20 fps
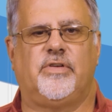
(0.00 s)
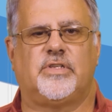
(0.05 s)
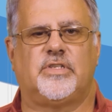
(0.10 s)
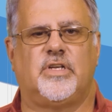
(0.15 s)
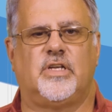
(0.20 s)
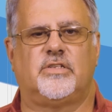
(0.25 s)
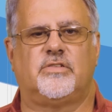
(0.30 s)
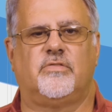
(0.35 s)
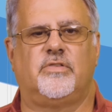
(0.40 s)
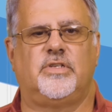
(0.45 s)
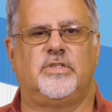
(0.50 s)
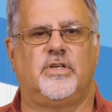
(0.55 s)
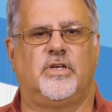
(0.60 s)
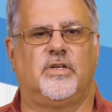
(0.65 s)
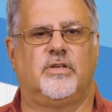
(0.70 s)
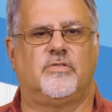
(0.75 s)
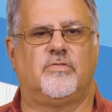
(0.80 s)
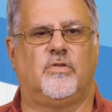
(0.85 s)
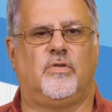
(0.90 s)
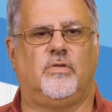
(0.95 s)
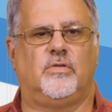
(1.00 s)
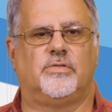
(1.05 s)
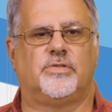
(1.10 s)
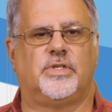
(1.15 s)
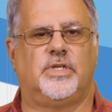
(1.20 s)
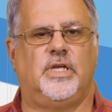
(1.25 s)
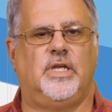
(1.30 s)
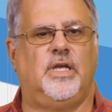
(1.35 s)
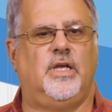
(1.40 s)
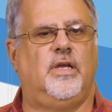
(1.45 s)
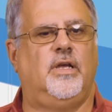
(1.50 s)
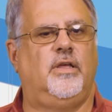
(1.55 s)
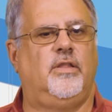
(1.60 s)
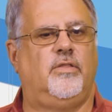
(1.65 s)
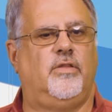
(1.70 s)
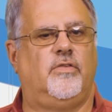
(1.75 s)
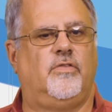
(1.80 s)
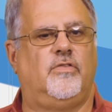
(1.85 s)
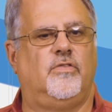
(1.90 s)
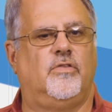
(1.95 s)
Accessories and Controls.
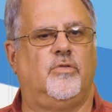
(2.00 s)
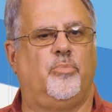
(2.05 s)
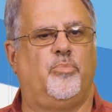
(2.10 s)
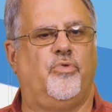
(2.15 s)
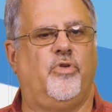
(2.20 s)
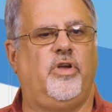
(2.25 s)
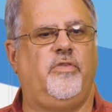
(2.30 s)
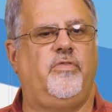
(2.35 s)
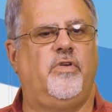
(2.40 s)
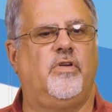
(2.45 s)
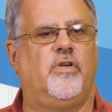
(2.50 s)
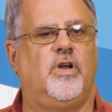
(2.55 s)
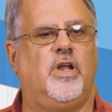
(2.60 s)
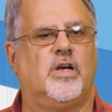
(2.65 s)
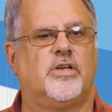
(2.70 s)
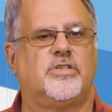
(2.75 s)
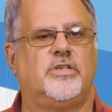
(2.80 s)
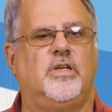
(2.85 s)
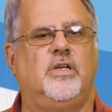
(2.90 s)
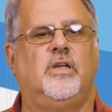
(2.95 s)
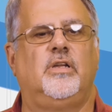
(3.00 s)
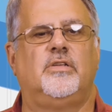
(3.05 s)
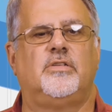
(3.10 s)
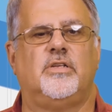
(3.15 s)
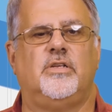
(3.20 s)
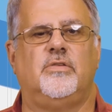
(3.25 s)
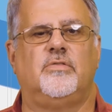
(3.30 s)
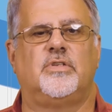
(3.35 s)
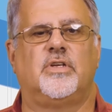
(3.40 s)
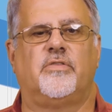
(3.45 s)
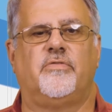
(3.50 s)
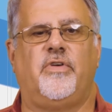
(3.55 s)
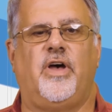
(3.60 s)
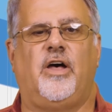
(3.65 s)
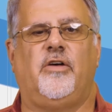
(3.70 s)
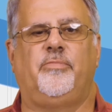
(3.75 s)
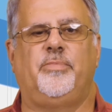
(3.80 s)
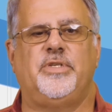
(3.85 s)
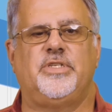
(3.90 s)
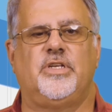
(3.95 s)
This is a brief introduction to using a
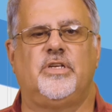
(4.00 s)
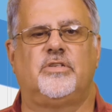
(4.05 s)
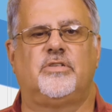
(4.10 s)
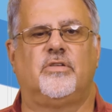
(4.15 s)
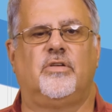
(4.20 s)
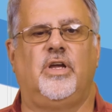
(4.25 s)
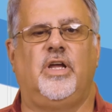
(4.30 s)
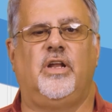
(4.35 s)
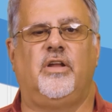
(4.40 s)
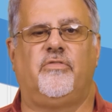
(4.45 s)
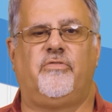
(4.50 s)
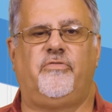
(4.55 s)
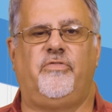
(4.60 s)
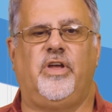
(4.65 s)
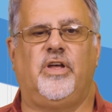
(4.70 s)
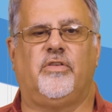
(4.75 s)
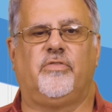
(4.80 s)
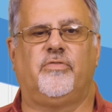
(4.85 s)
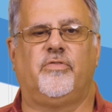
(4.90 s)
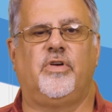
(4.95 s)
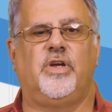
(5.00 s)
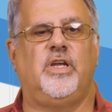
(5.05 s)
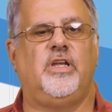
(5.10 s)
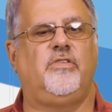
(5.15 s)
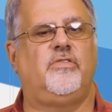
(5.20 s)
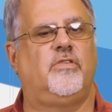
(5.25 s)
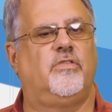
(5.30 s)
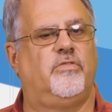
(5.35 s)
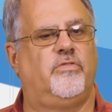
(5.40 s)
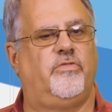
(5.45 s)
valve positioner in a fail-freeze,